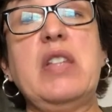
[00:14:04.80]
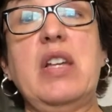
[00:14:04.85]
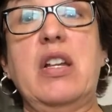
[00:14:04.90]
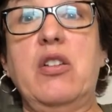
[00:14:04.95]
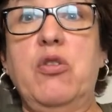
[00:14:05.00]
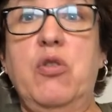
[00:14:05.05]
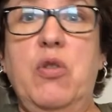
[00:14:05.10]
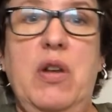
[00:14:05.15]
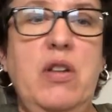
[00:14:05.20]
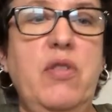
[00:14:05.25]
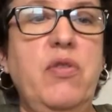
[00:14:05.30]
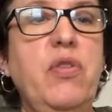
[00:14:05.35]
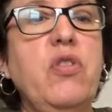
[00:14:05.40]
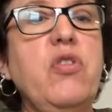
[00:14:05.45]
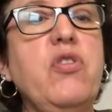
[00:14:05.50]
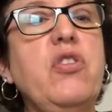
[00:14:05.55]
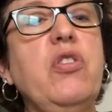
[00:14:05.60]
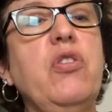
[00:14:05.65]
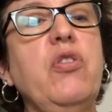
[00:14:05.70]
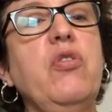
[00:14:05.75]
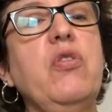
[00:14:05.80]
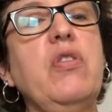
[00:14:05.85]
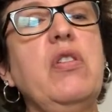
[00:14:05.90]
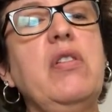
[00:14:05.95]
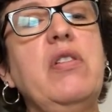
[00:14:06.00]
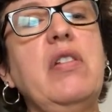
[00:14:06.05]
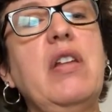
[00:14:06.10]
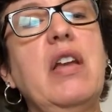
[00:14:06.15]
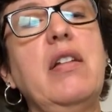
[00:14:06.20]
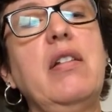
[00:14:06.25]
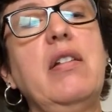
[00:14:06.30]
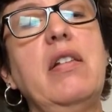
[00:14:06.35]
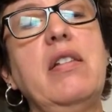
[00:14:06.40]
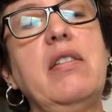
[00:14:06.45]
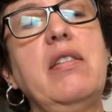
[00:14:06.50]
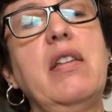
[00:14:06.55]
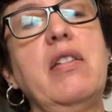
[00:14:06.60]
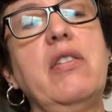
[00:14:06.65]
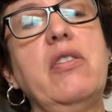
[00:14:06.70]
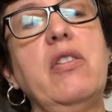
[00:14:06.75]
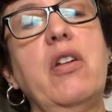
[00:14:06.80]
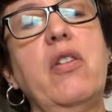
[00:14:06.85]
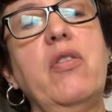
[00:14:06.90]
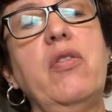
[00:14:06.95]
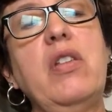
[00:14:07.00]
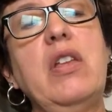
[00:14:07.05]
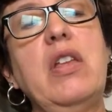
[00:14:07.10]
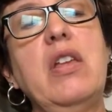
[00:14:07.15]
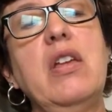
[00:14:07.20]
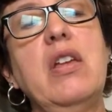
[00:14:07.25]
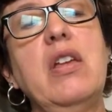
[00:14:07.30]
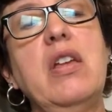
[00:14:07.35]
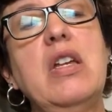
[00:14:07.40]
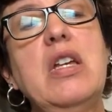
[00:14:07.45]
ungrateful children? Tantalus asked softly.